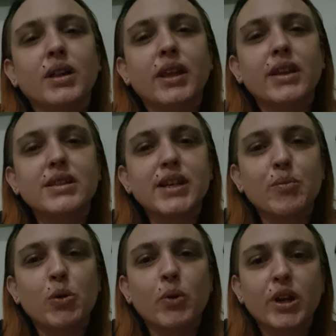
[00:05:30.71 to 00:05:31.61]
a lot of the
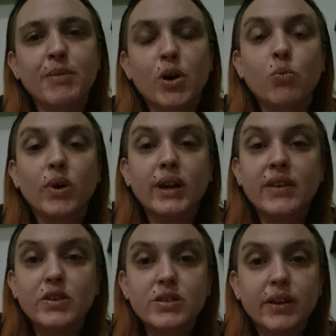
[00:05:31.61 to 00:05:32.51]
time we worry about what
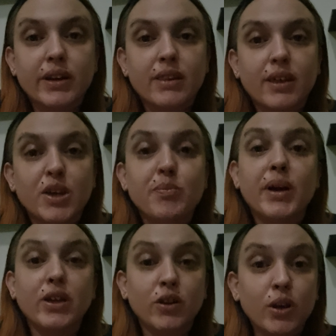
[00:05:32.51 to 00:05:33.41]
others are going to think,
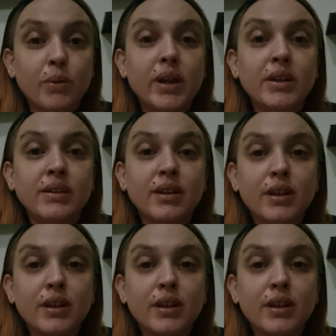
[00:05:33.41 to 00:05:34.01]
but you know what?